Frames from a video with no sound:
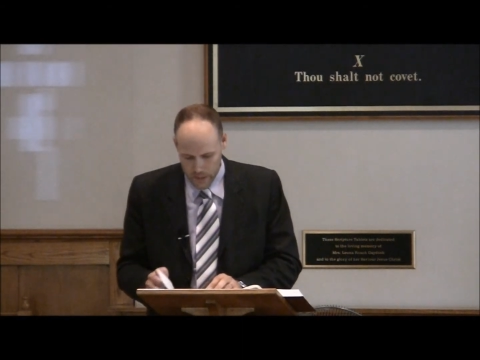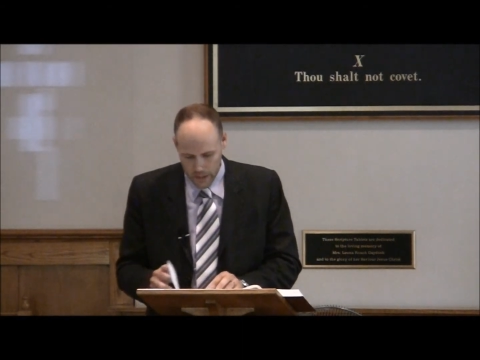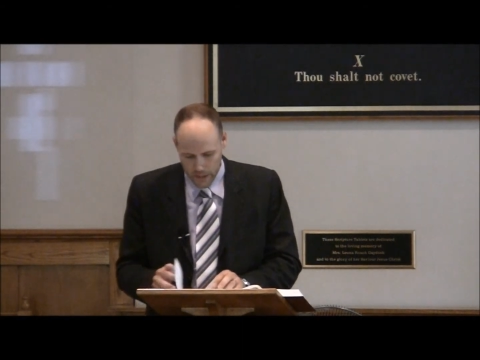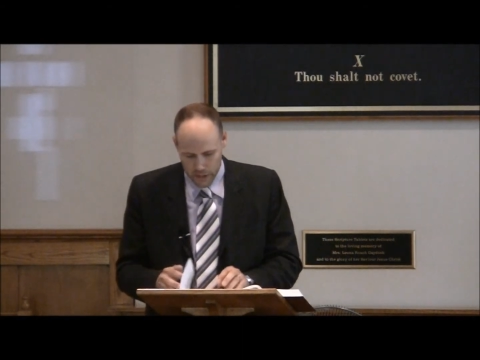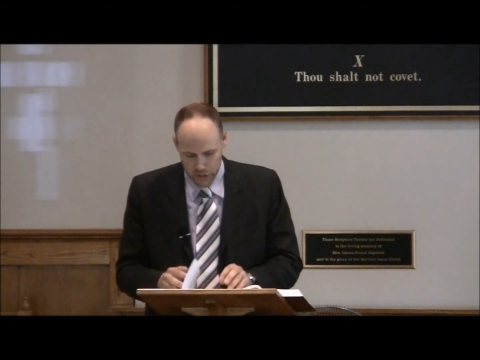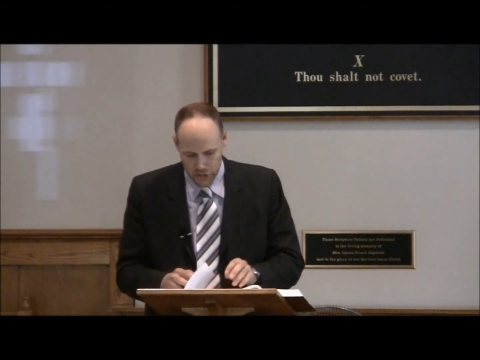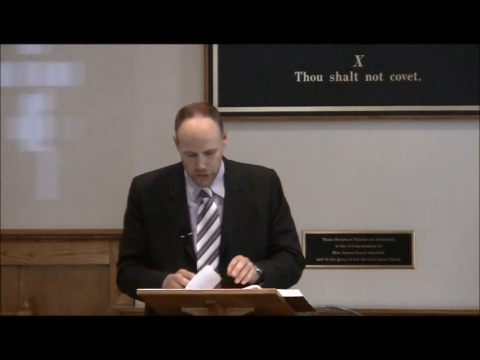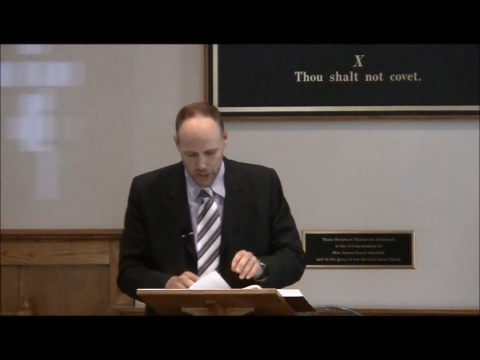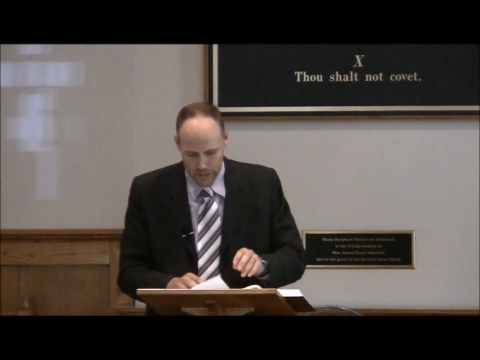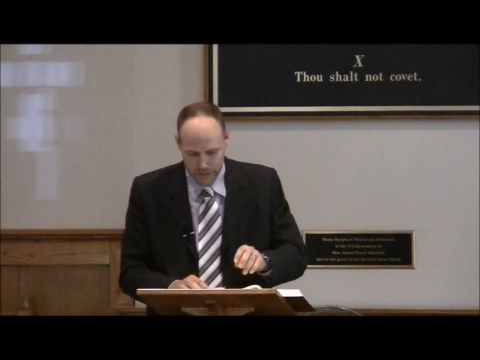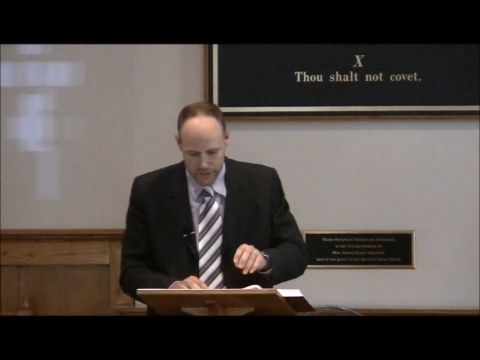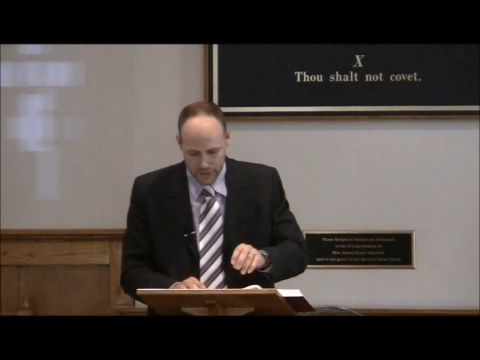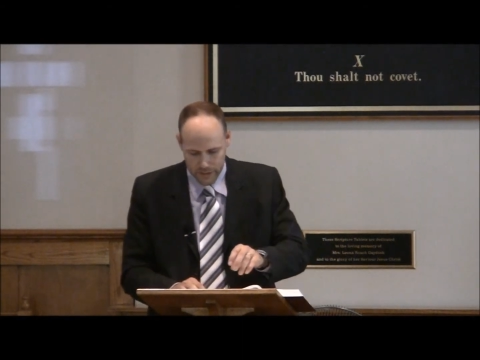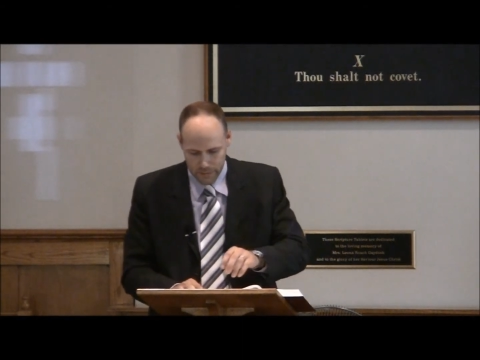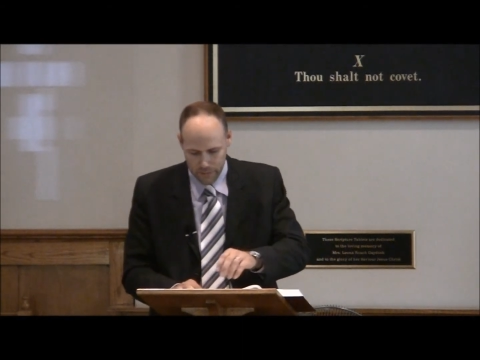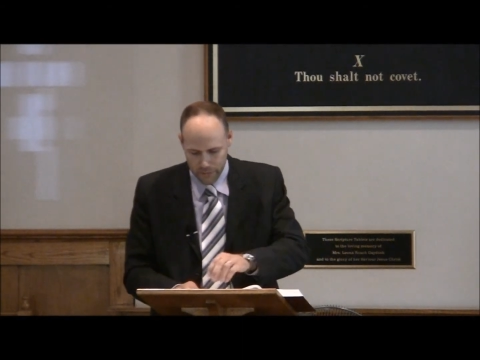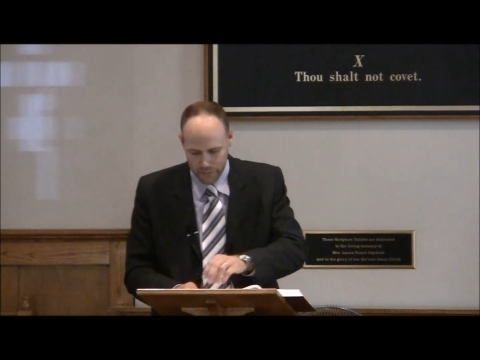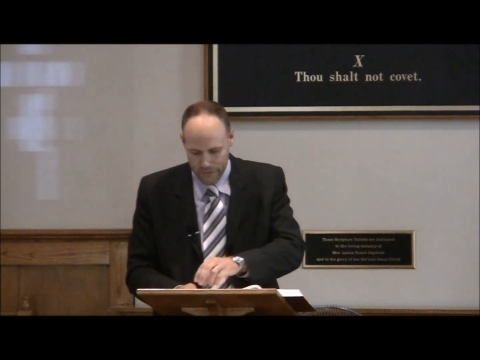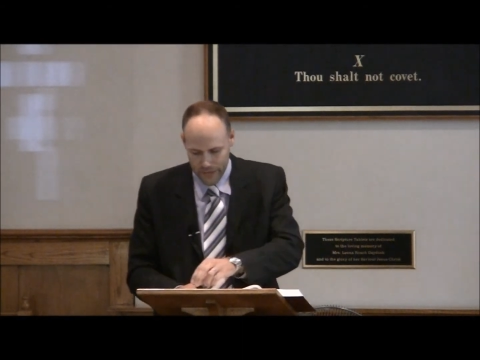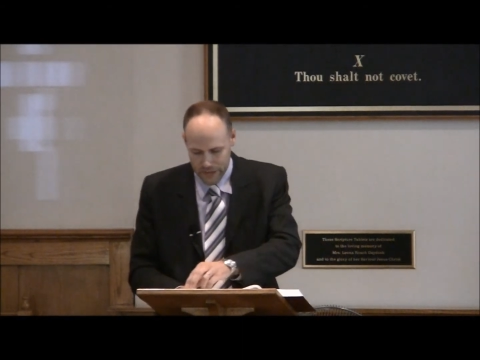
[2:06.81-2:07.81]
in judging the
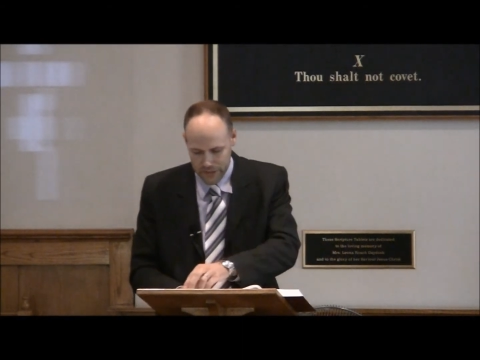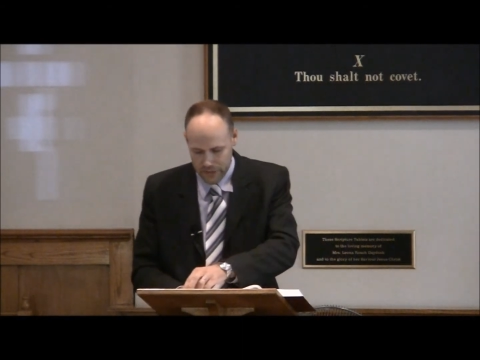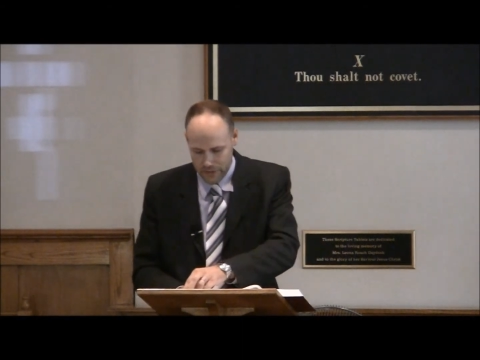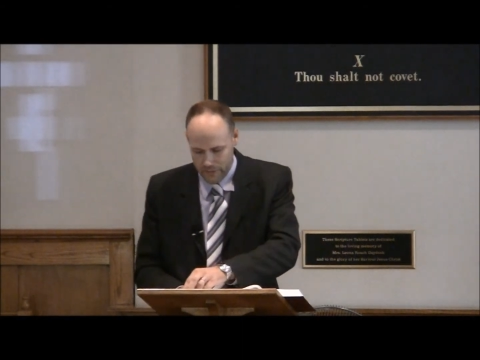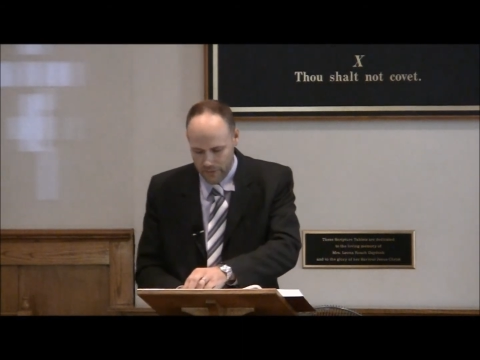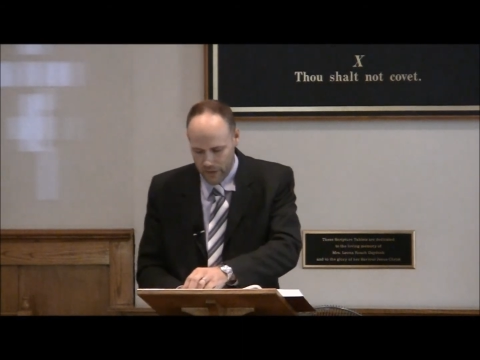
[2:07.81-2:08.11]
profession